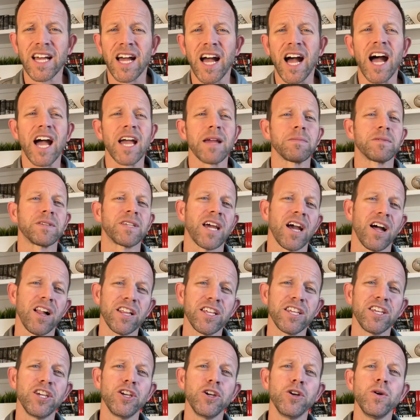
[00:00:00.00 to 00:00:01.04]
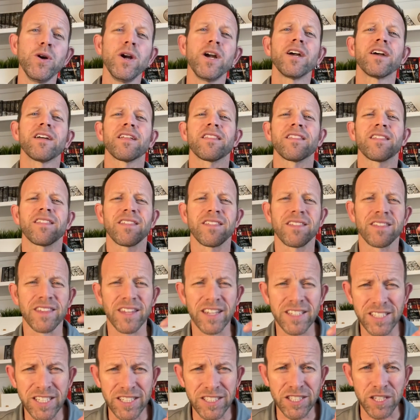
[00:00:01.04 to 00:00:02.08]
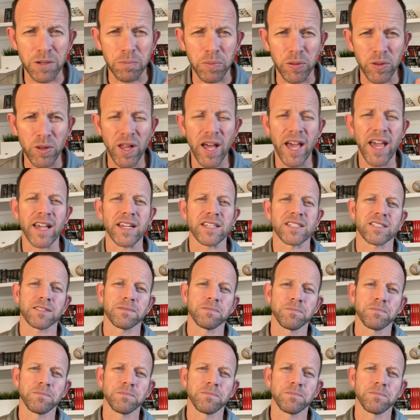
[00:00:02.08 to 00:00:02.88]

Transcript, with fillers: I'm telling you, this is the place.